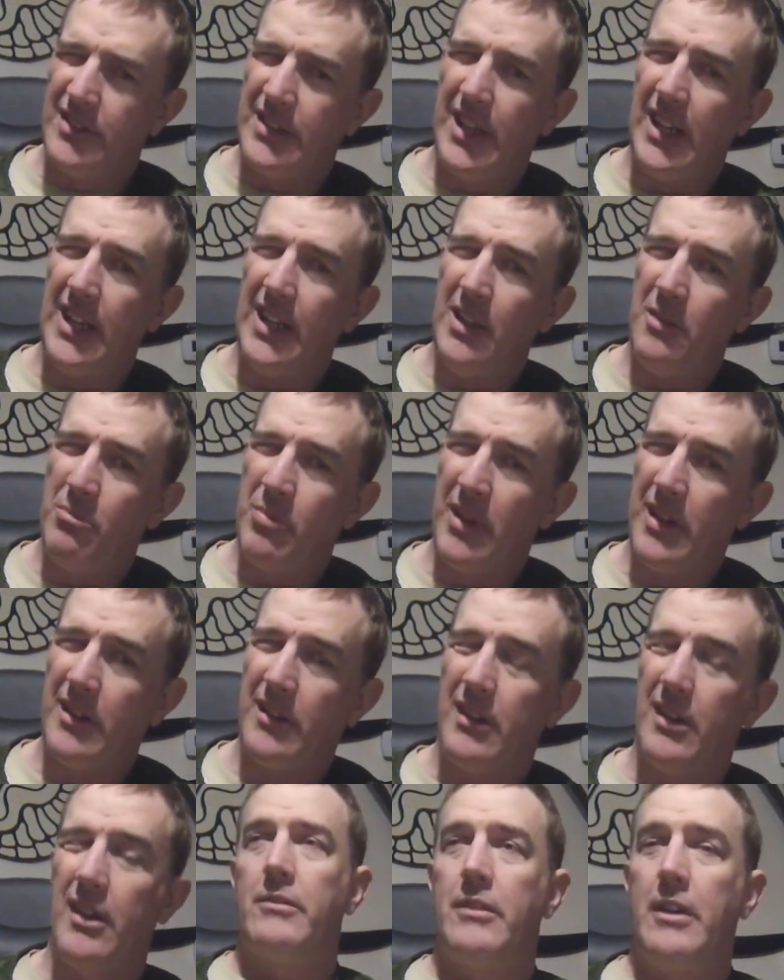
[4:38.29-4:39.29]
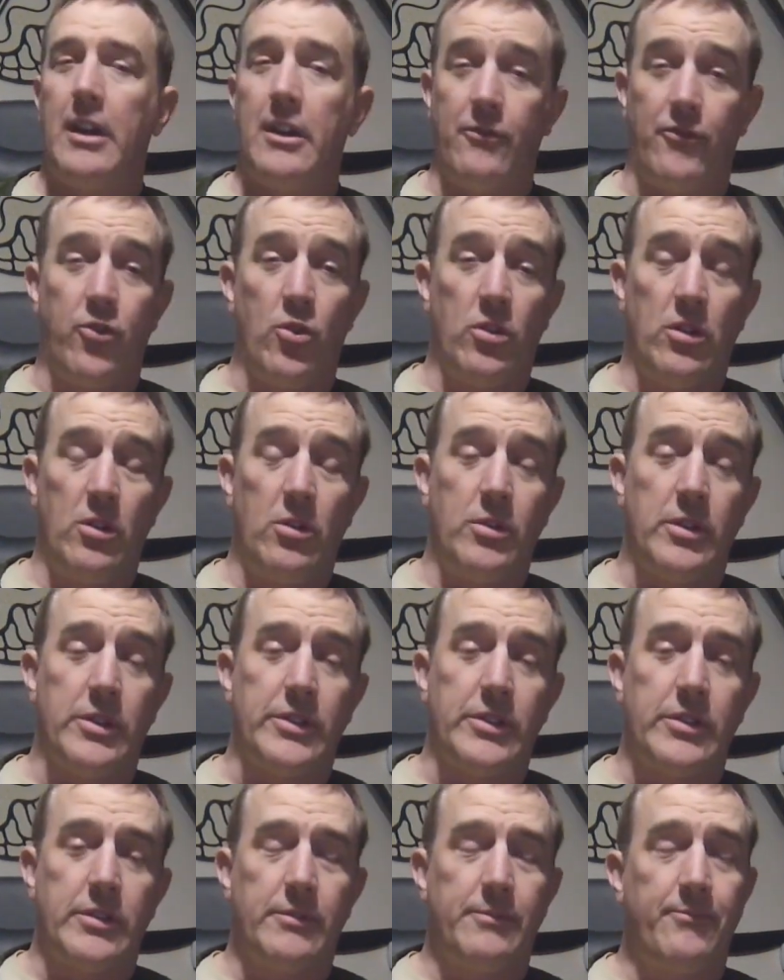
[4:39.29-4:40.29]
titty bit at Fort
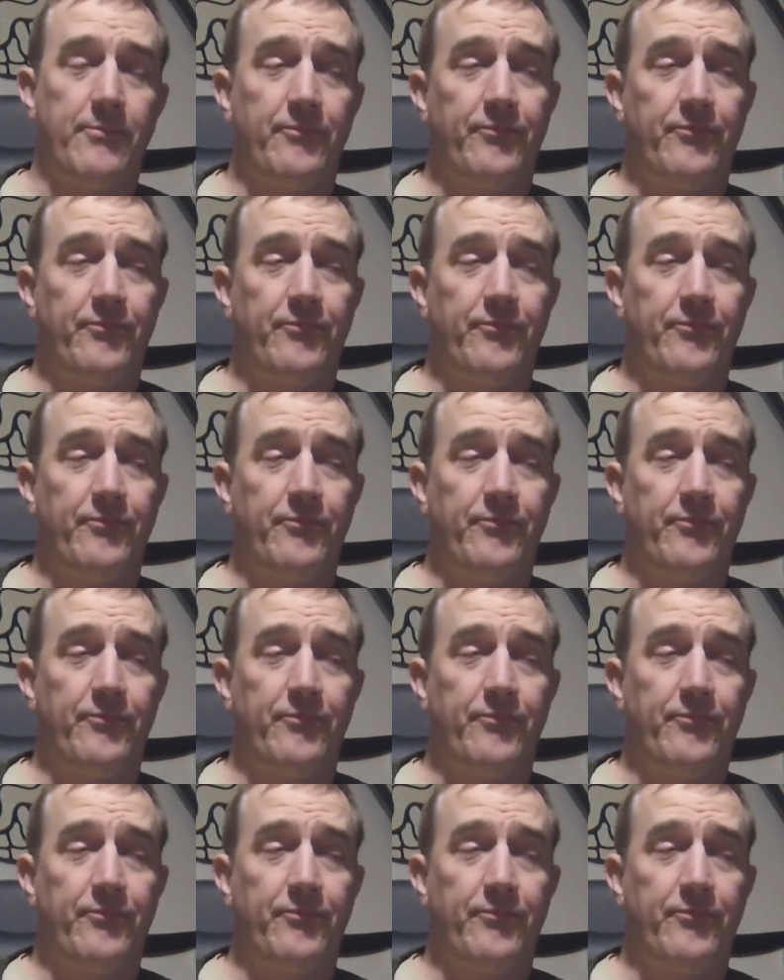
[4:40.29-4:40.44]
Lewis.